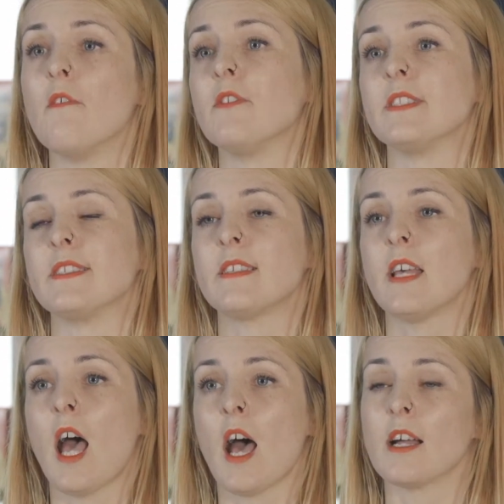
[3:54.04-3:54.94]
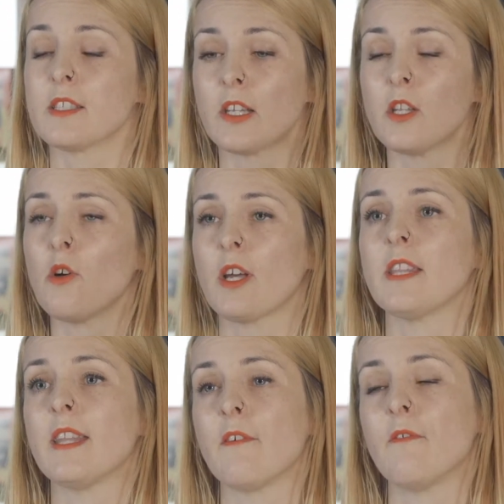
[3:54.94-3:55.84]
ovens to lock
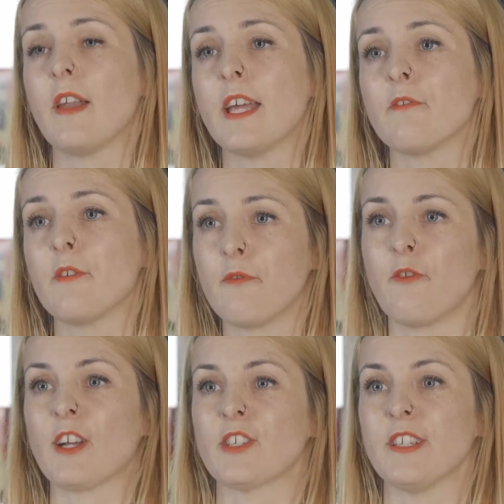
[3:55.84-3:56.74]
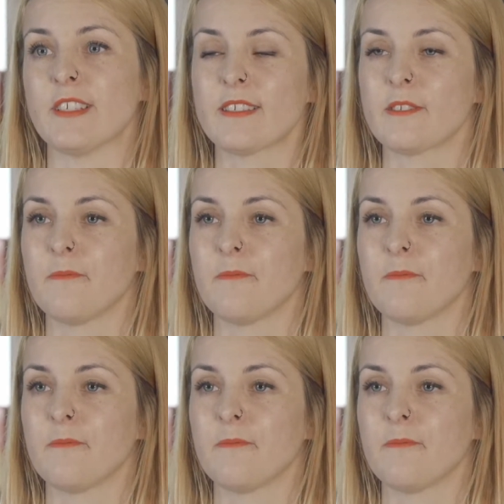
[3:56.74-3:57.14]
in that flavour and freshness.